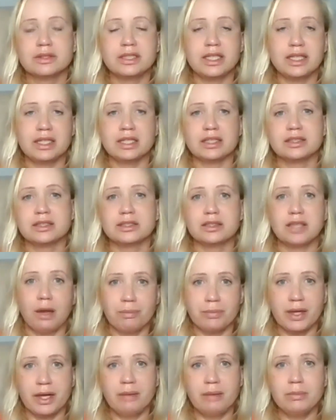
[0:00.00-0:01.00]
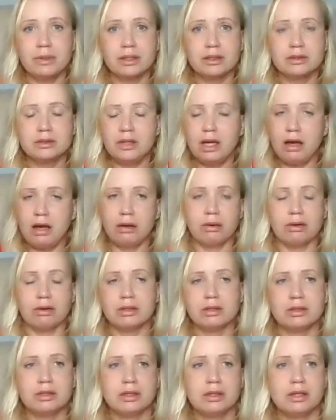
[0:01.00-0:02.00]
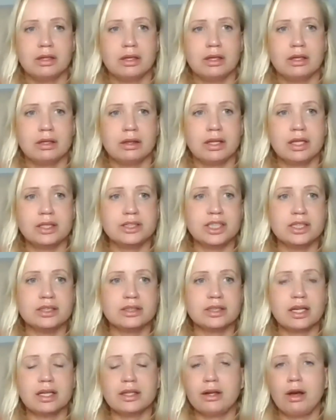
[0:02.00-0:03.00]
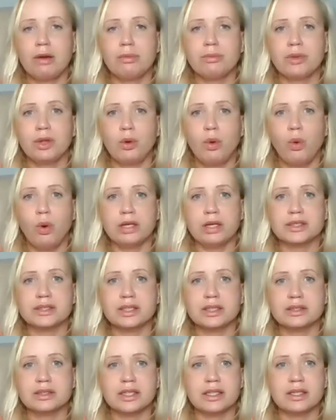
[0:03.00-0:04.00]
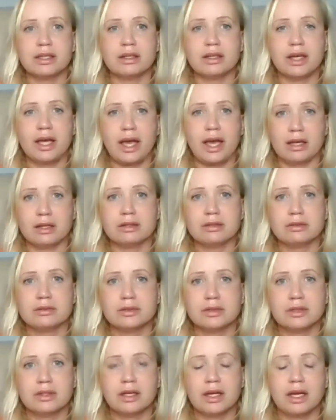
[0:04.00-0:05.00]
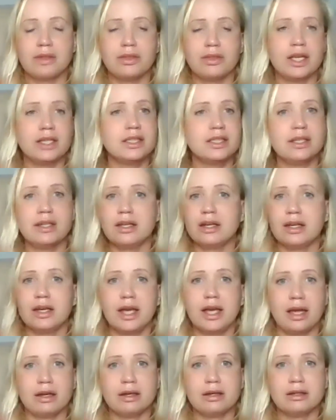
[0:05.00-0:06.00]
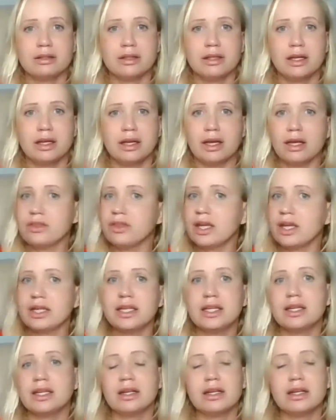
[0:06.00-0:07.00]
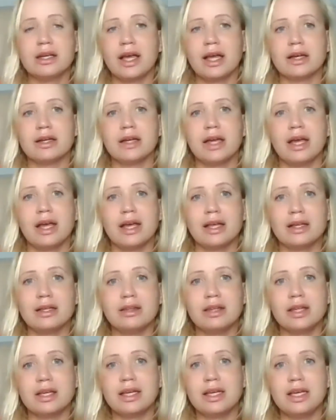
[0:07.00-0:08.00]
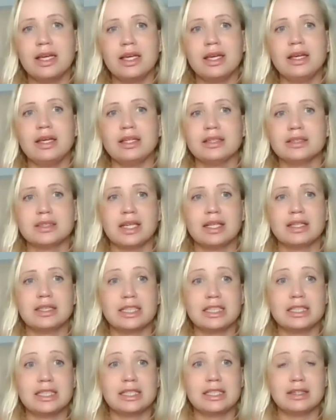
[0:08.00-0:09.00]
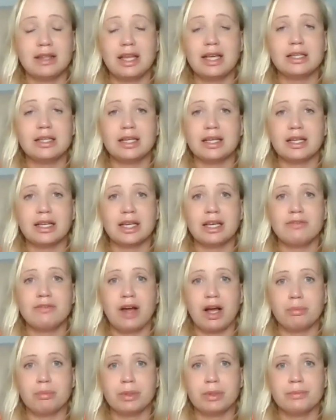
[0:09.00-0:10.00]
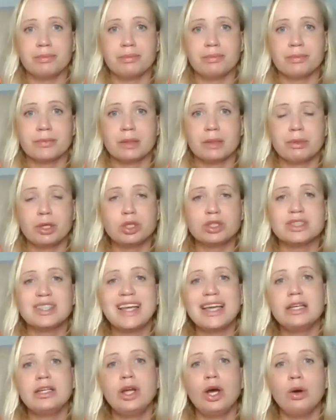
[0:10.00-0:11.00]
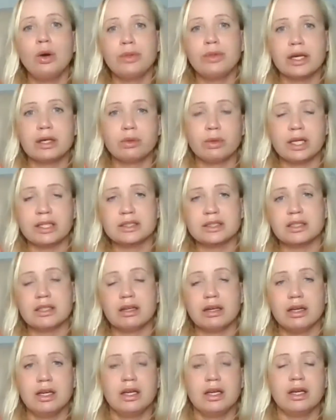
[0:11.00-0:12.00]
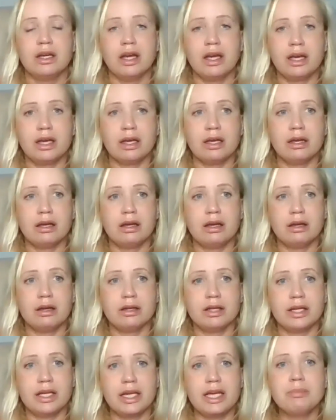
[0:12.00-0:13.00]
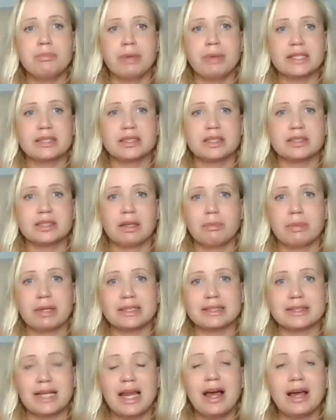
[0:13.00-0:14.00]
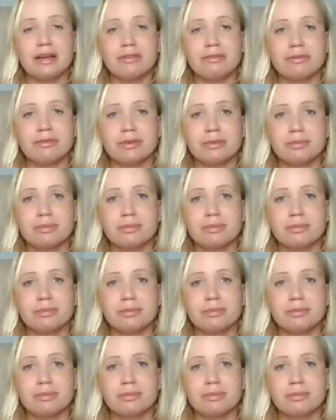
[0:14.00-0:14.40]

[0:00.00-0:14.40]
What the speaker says: Did it stop them? No. They just got on the horse and did it again. And they did it again. And they did it again. And the key is they didn't give up, because they know they created an impact in somebody's life,